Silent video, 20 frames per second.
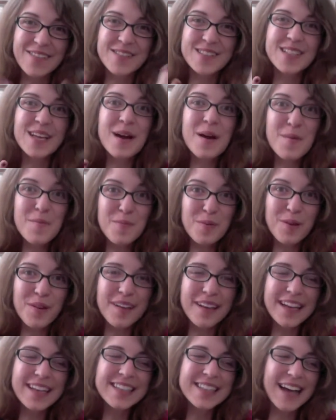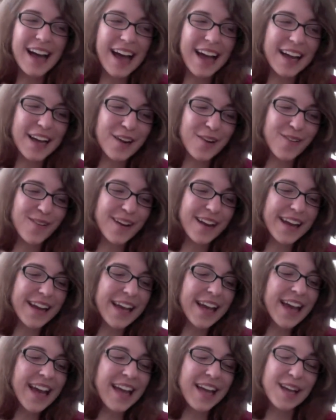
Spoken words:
was brilliant. I agree.